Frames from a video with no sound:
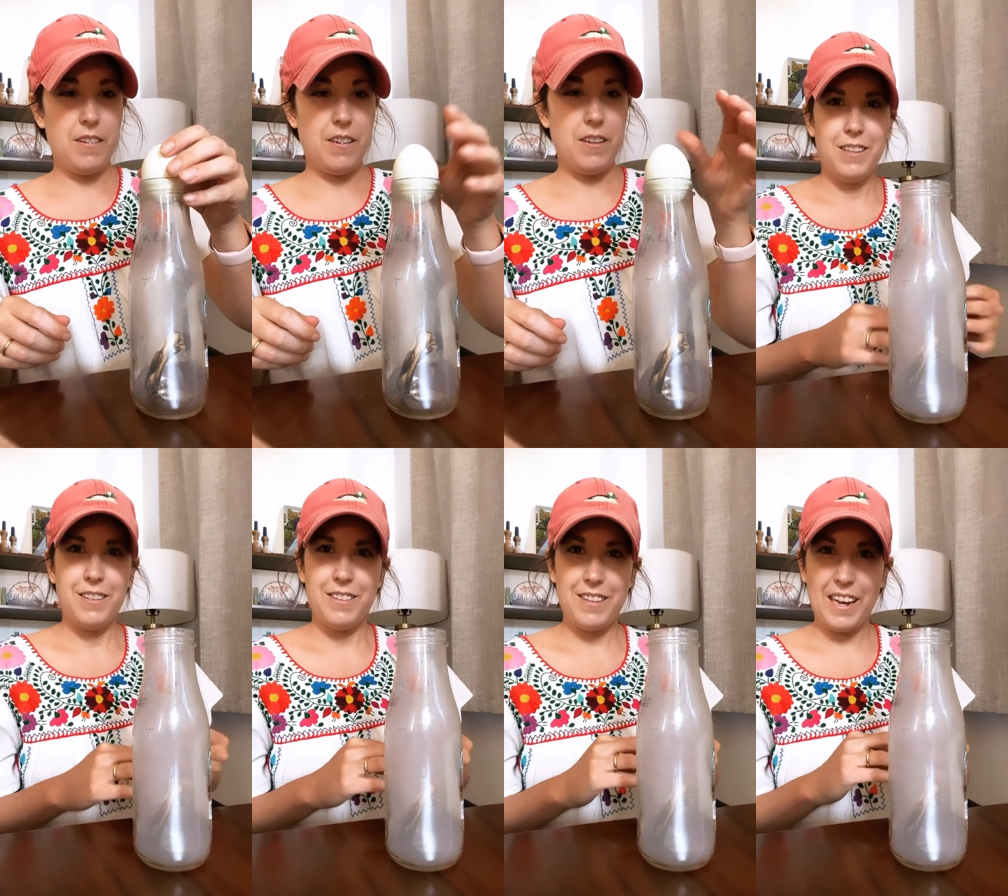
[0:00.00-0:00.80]

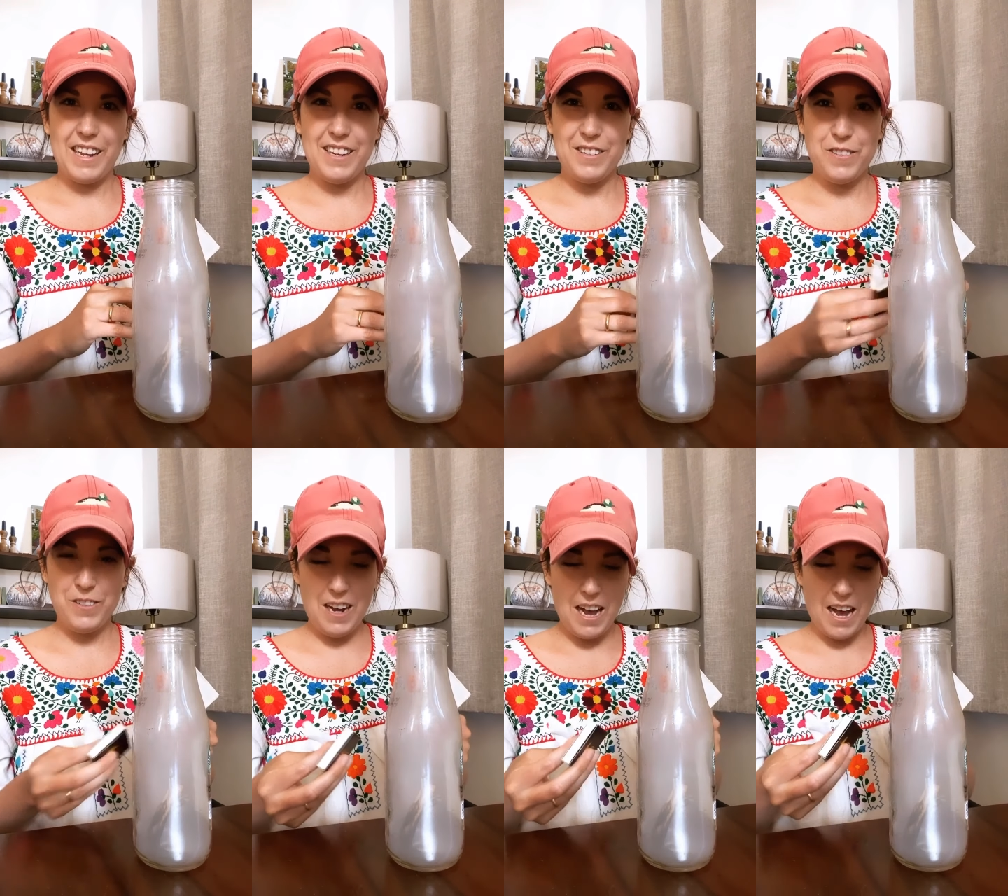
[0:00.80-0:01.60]
Second
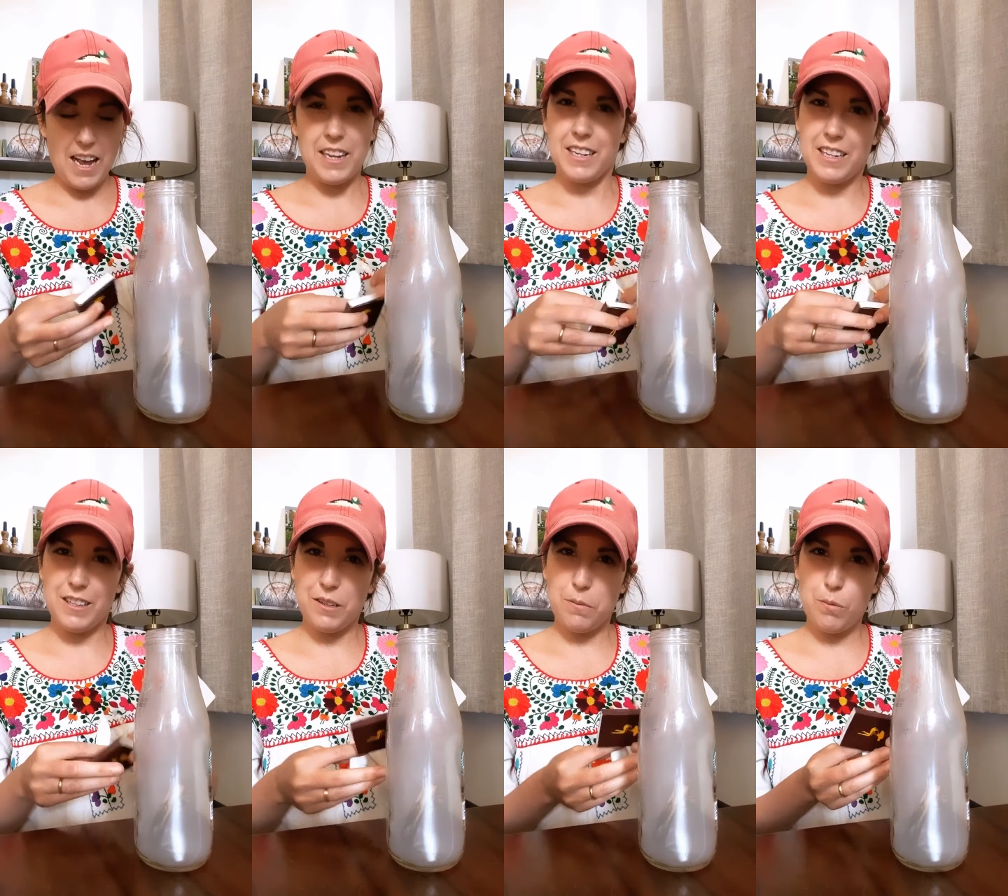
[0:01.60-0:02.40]
try, need a
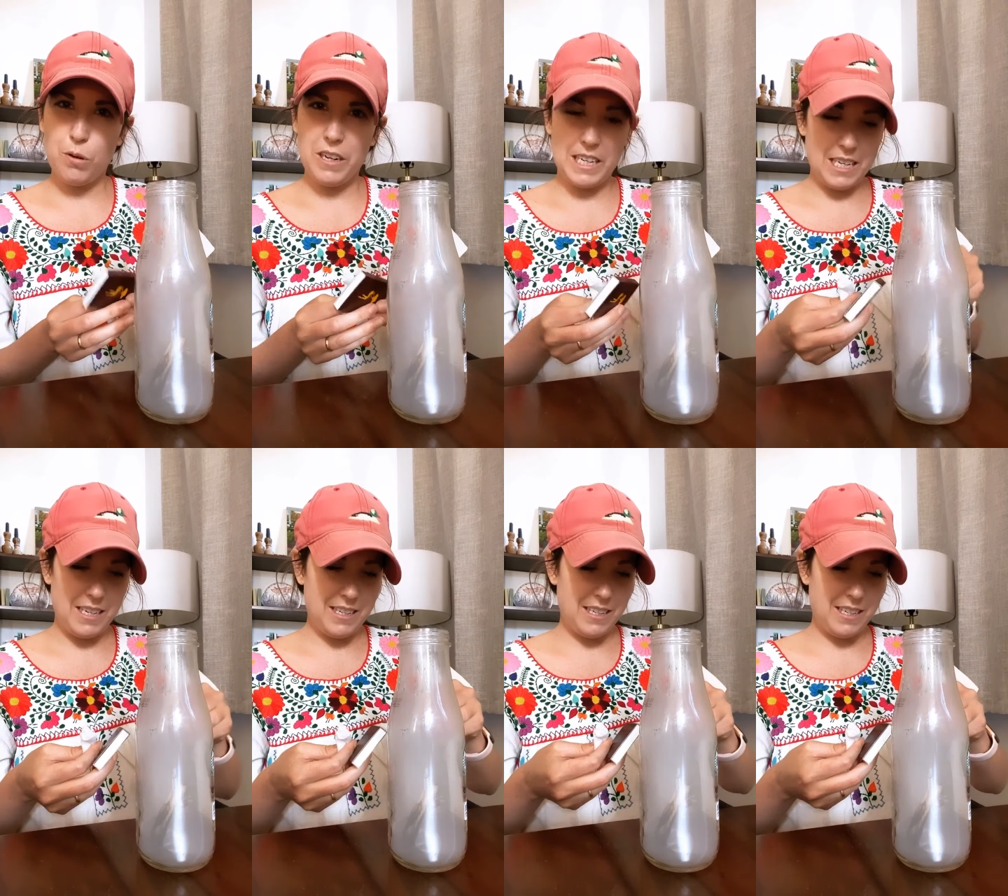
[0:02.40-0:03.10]
little more heat.